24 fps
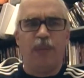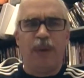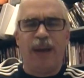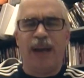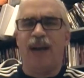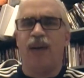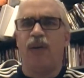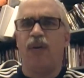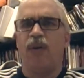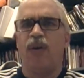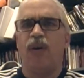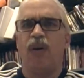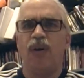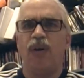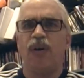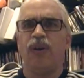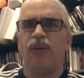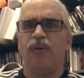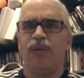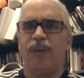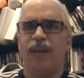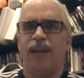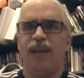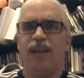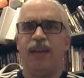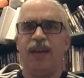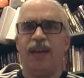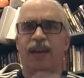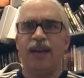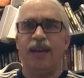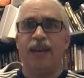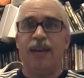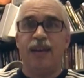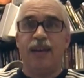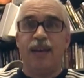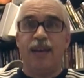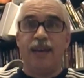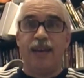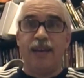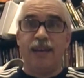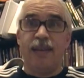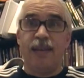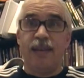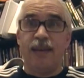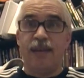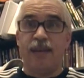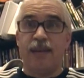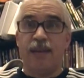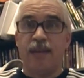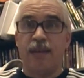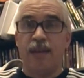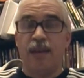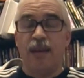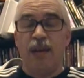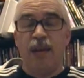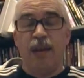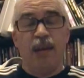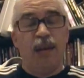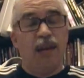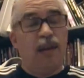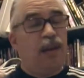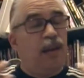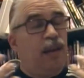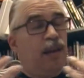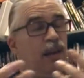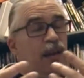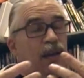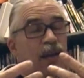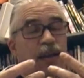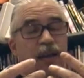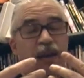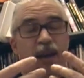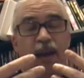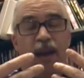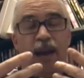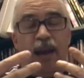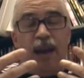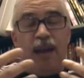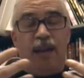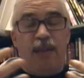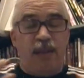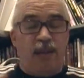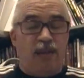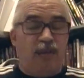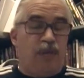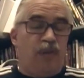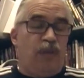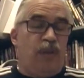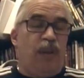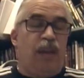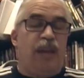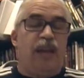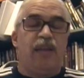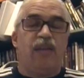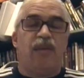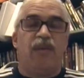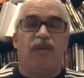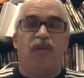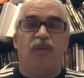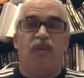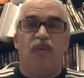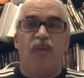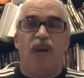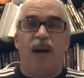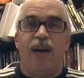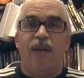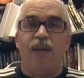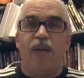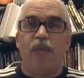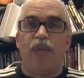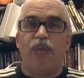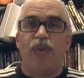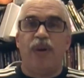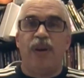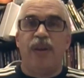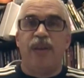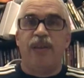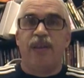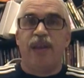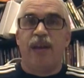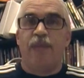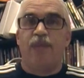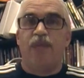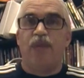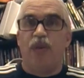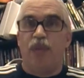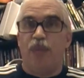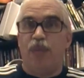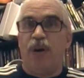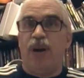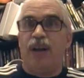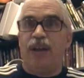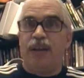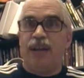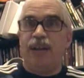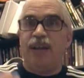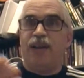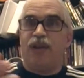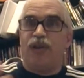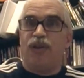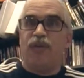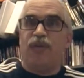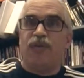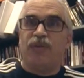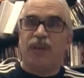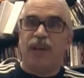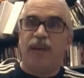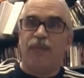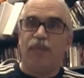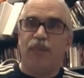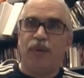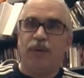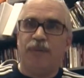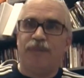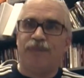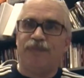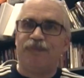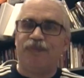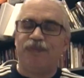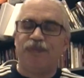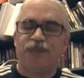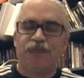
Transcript: wield power, all you need is this. And this relates to our precept, your body is your temple.